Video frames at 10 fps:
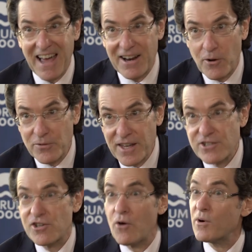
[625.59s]
I don't
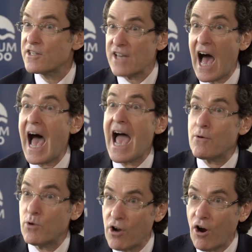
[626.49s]
think so.
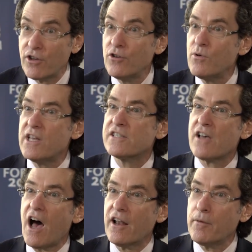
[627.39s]
I would argue
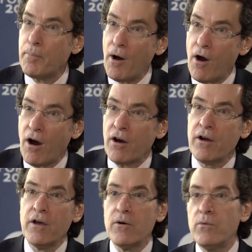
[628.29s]
it's on a
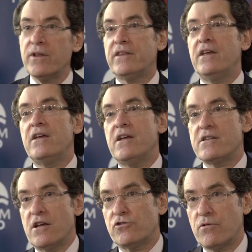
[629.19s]
par with the
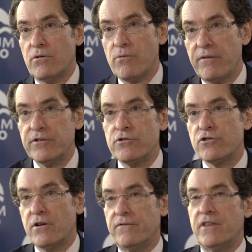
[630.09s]
Industrial
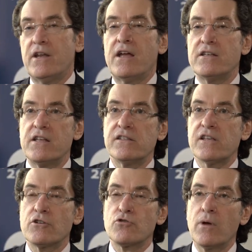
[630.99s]
Revolution of the 19th
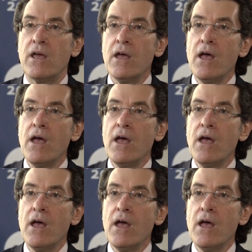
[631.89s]
century.